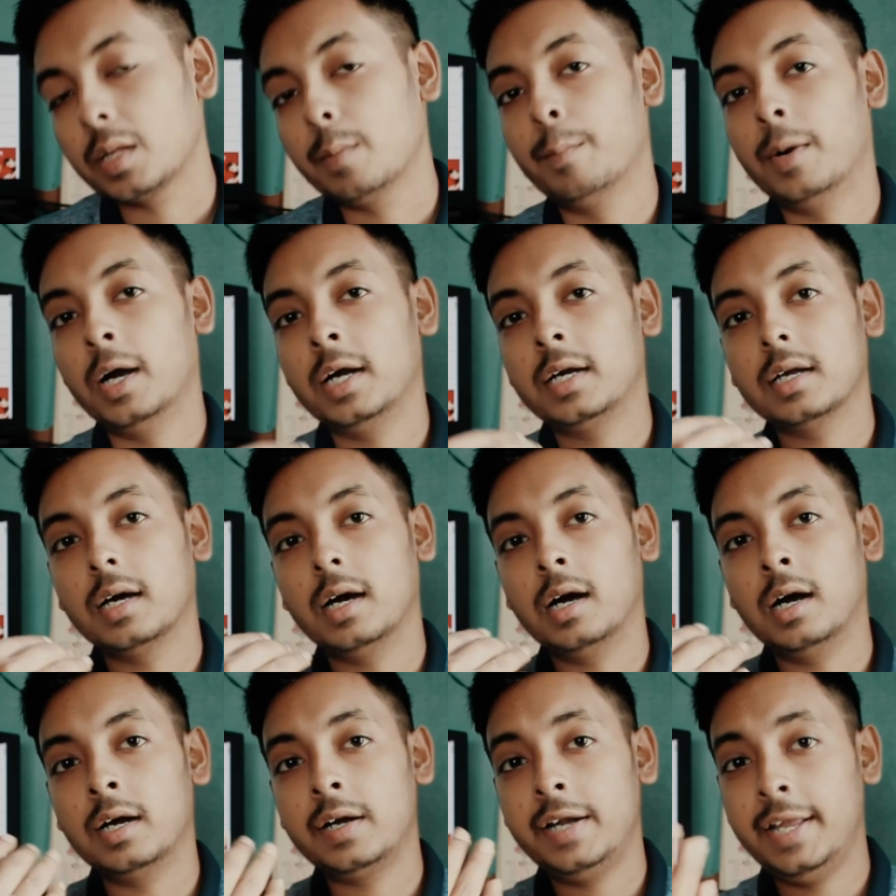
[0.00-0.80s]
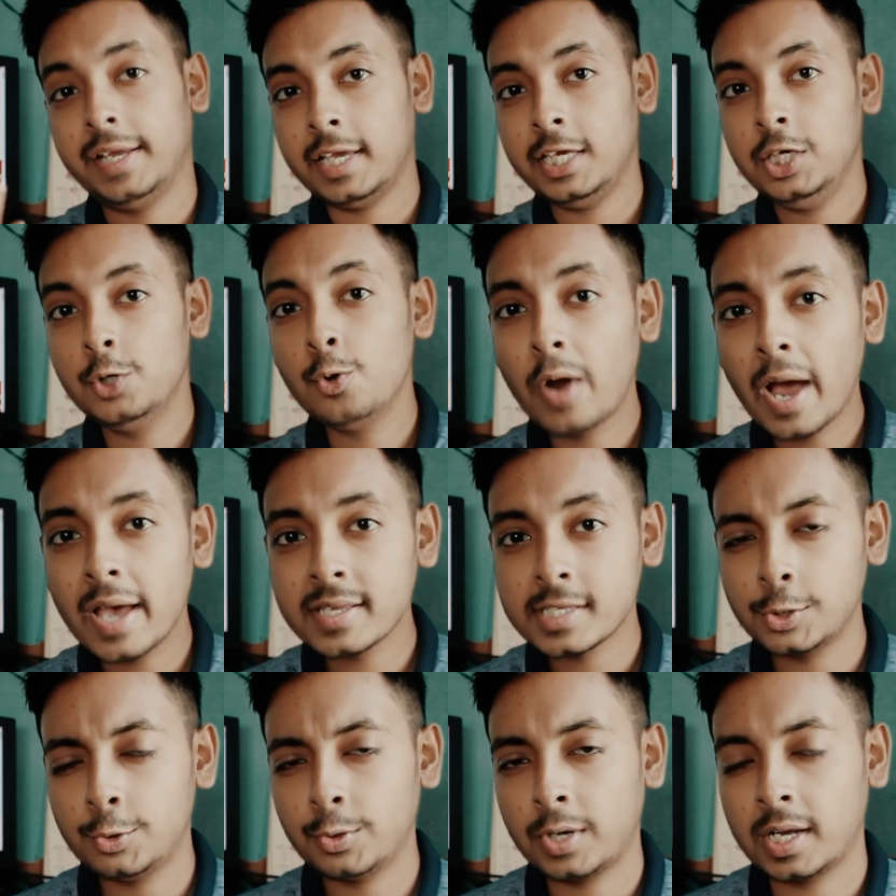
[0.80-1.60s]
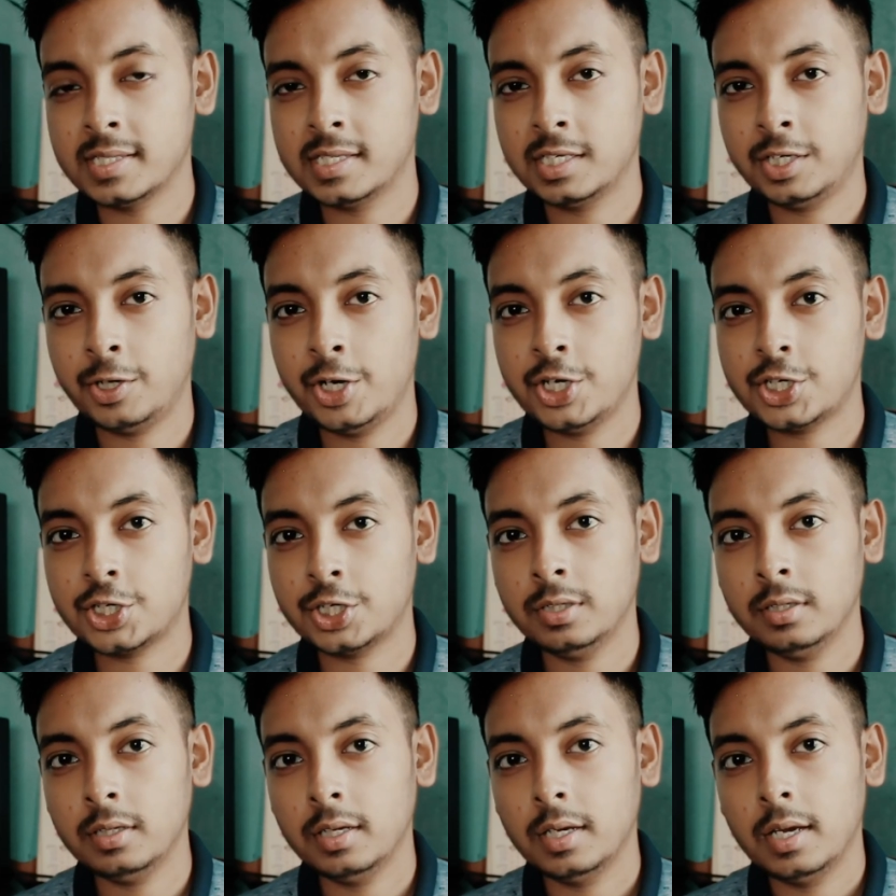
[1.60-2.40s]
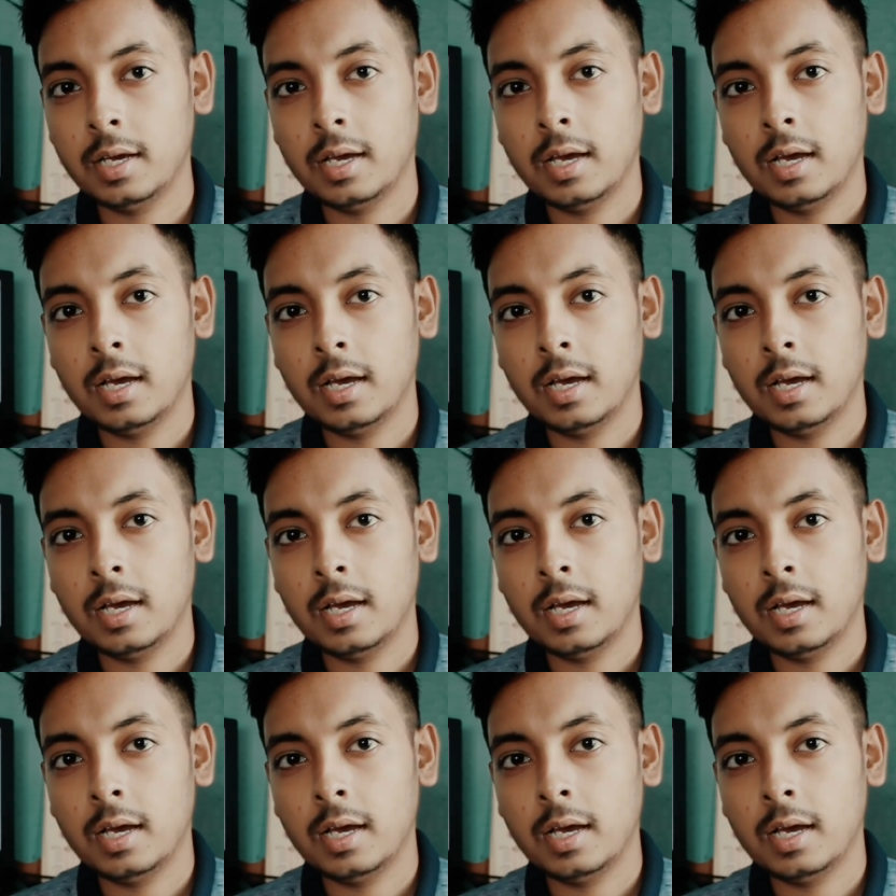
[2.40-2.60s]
But taking you guys into consideration,